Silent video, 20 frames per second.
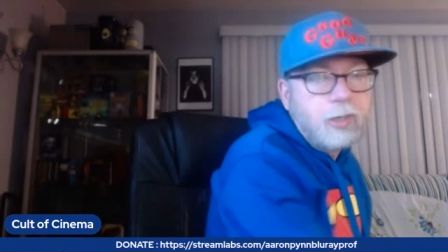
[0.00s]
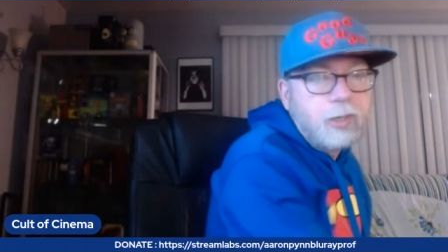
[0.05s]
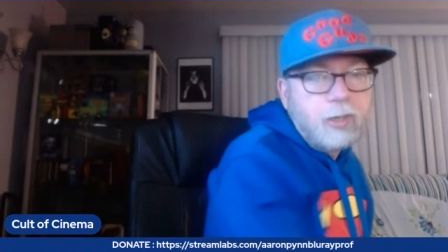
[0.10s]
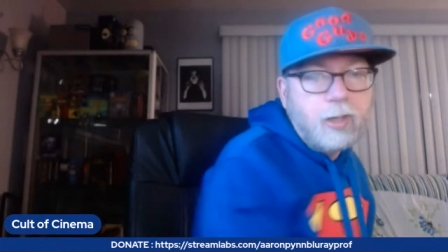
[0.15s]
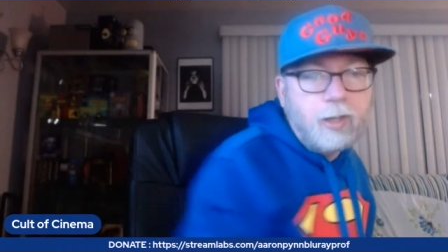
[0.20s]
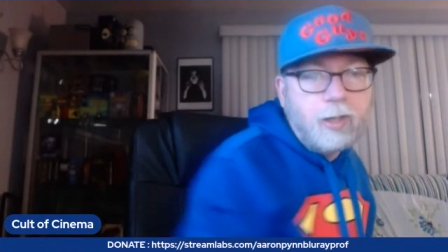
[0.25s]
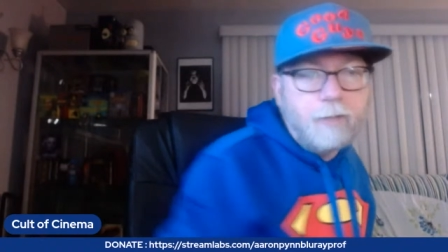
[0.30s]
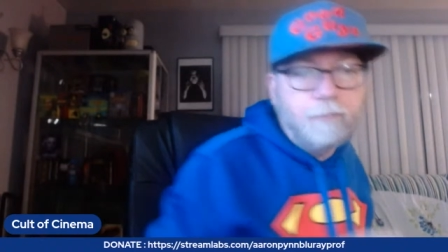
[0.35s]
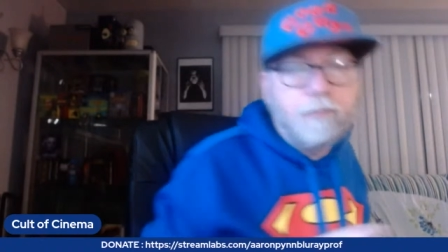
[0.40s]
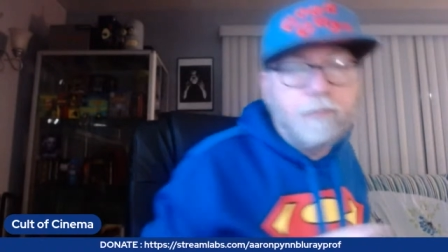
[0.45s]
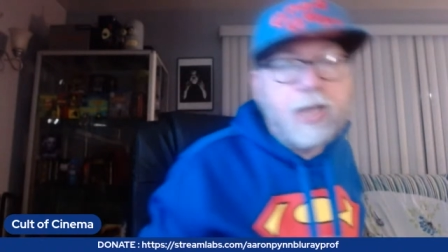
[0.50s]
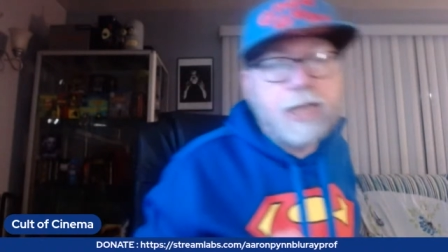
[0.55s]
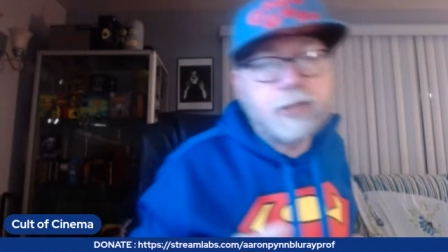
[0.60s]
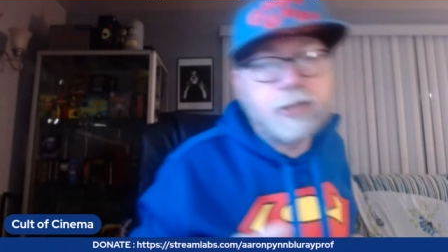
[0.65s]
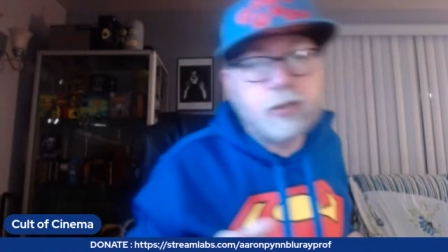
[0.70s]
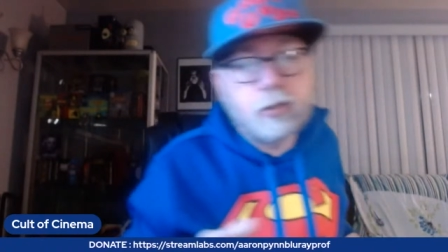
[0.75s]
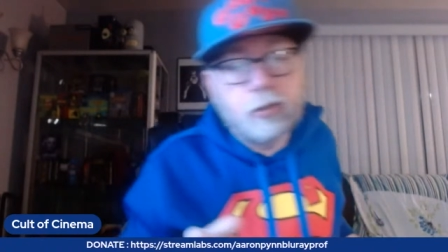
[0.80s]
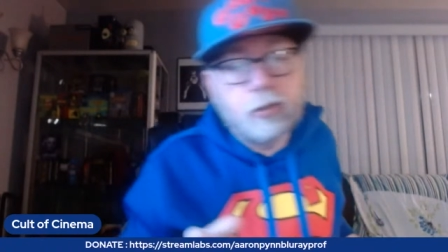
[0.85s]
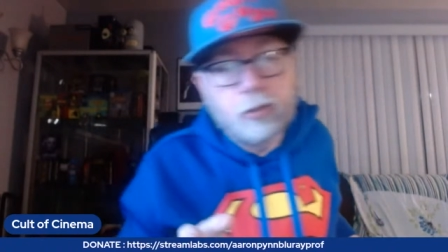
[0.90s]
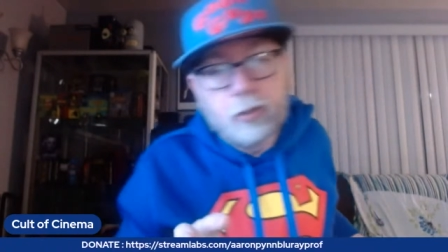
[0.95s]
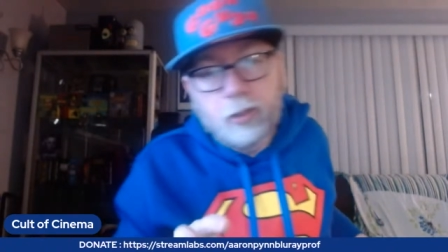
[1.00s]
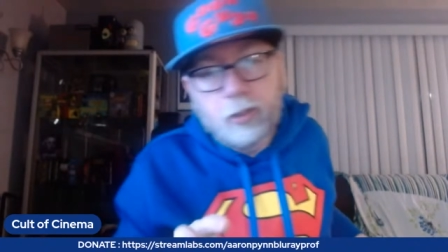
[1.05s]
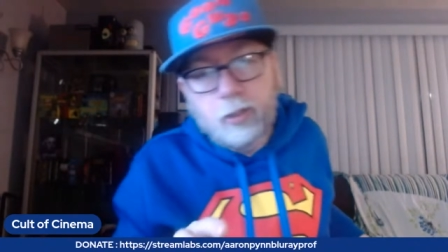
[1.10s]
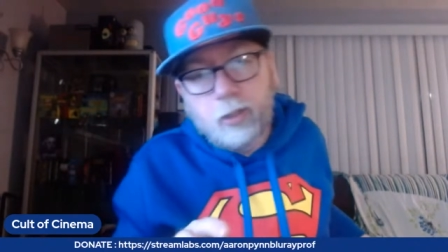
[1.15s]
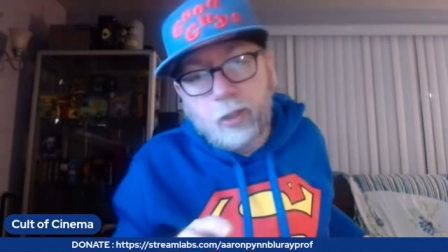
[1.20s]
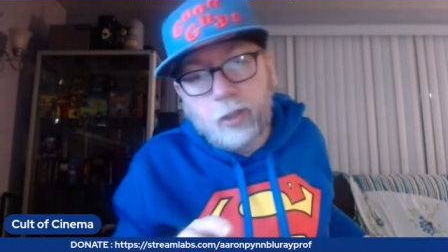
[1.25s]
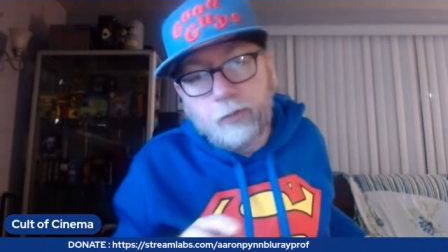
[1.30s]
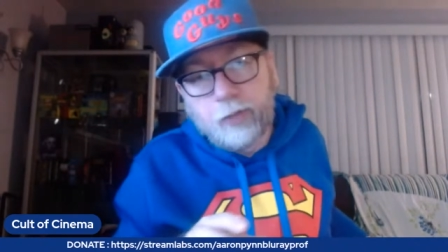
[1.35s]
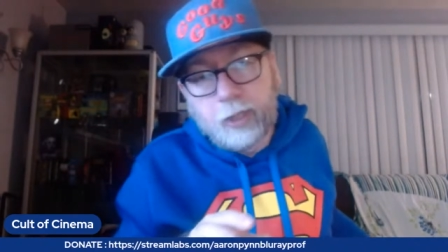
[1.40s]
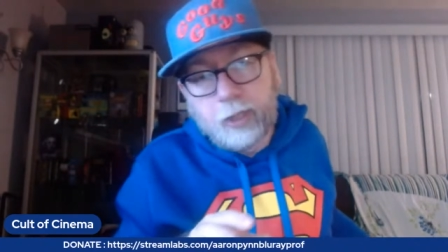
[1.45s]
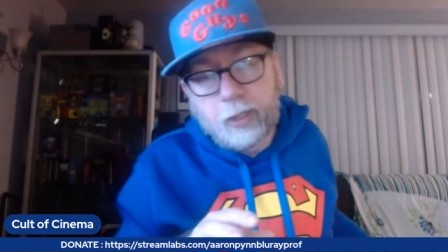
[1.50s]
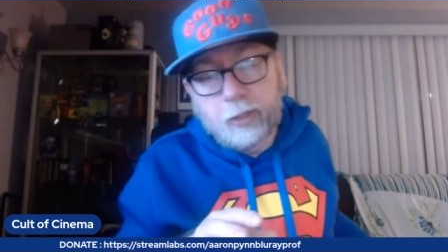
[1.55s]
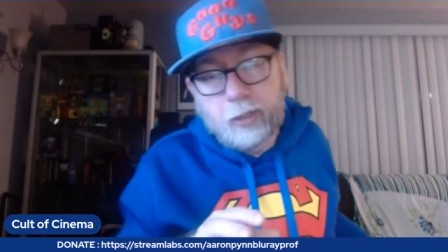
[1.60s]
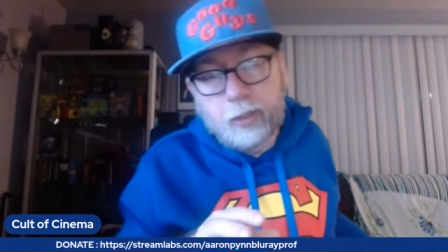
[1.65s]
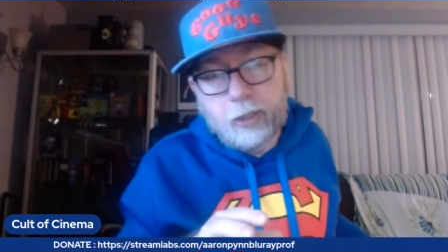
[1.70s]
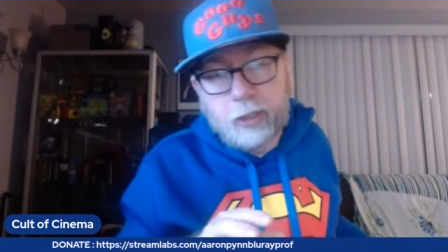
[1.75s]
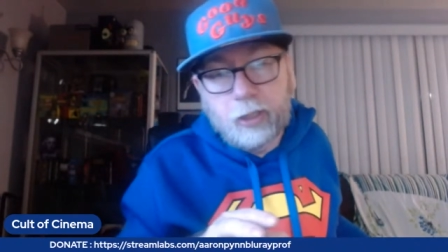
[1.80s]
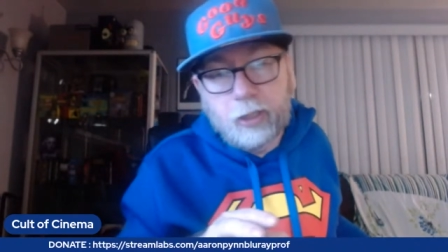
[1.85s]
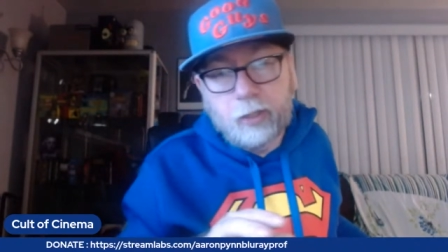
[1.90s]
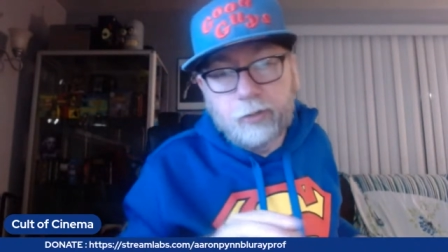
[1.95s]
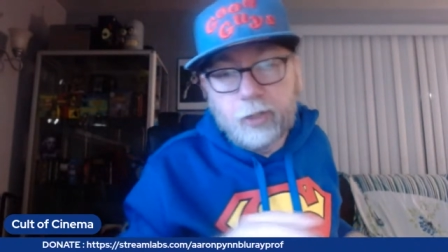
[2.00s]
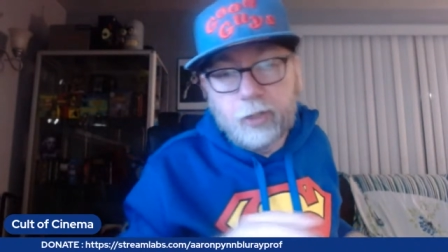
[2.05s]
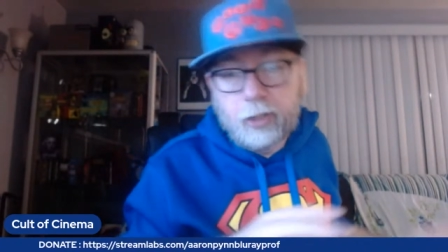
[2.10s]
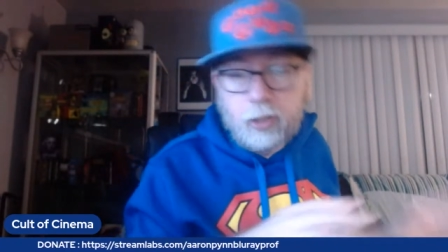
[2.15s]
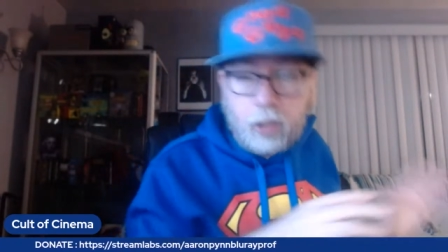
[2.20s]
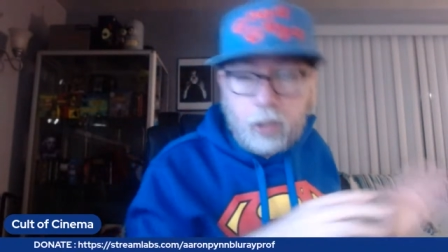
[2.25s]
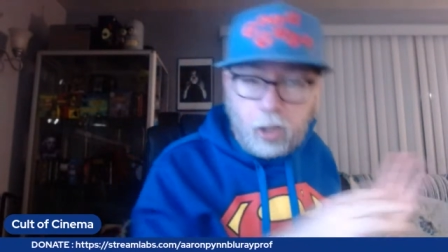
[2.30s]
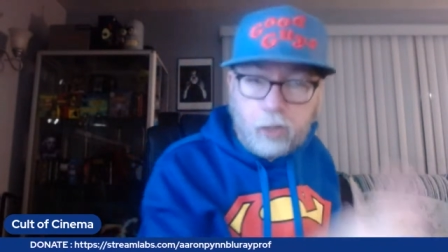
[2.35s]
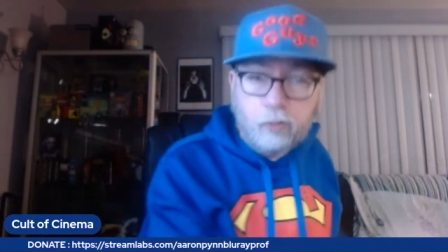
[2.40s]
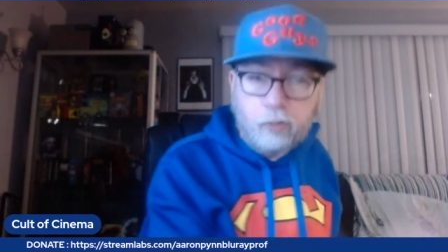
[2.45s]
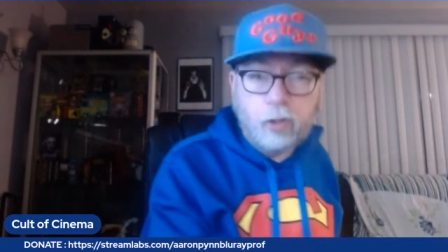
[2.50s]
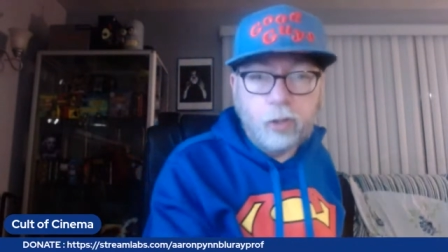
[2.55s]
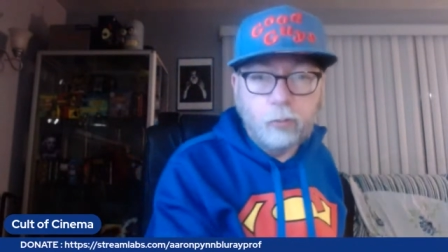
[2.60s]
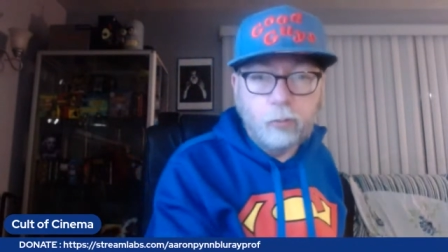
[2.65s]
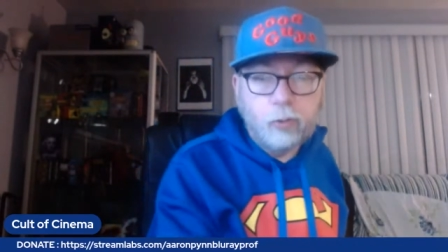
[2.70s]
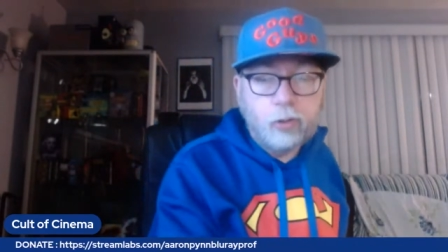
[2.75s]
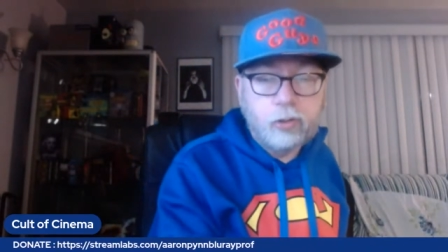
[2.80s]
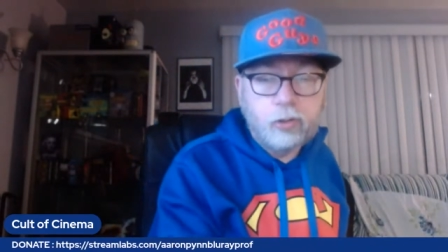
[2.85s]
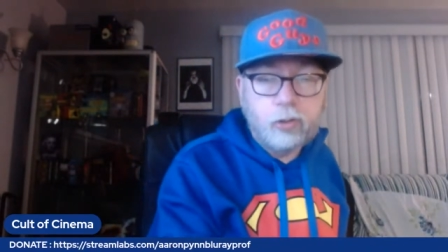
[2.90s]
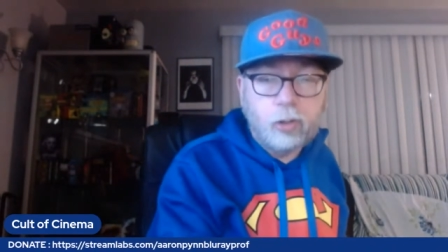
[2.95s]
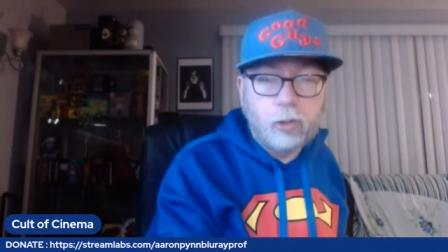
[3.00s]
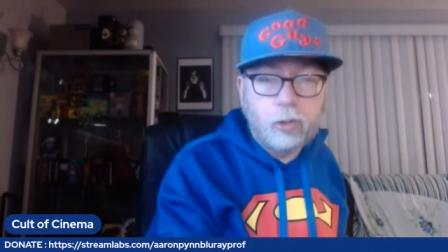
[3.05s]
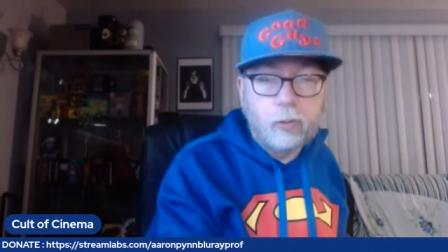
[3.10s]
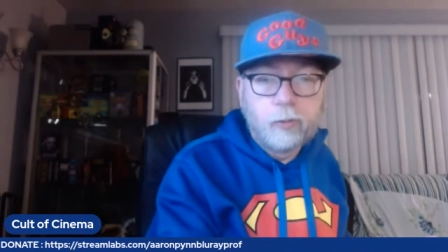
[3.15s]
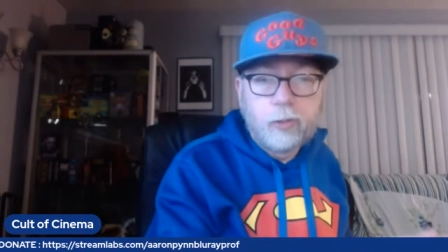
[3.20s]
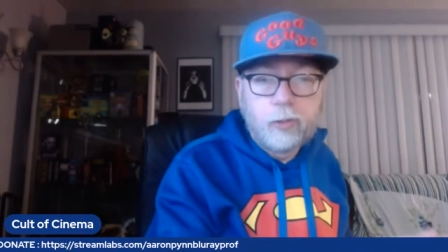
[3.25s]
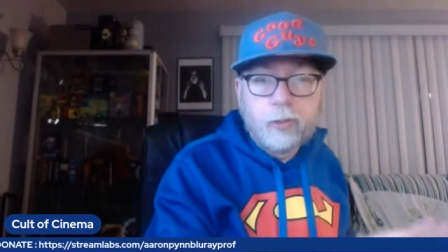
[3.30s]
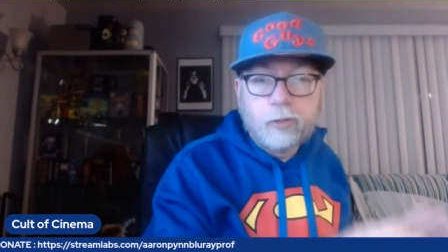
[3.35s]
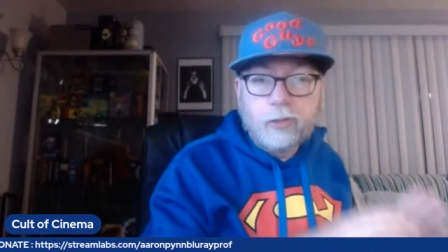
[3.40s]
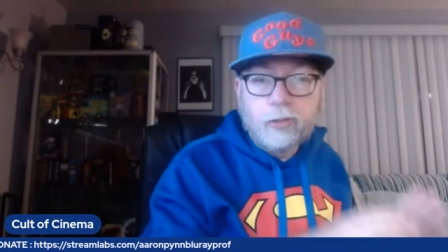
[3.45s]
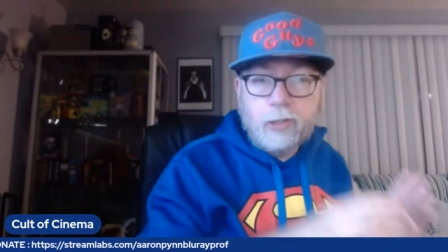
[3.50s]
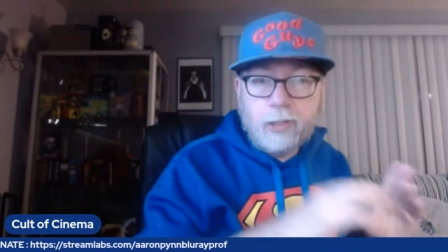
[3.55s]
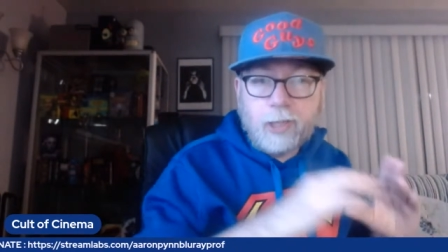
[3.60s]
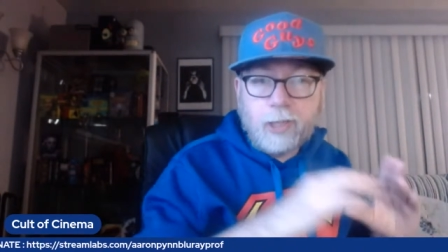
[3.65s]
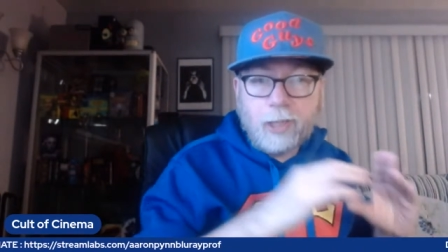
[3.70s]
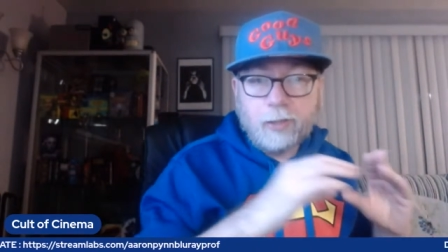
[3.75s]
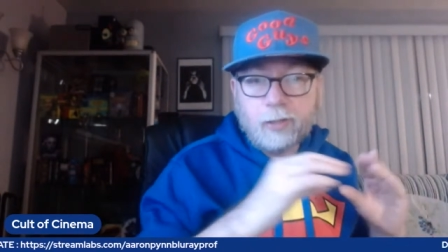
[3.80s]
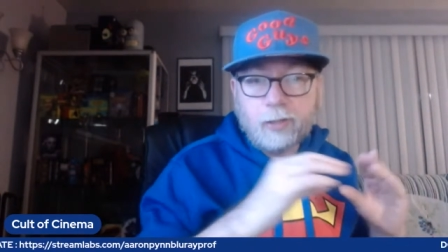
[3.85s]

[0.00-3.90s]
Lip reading: out faster than the other artwork. So you got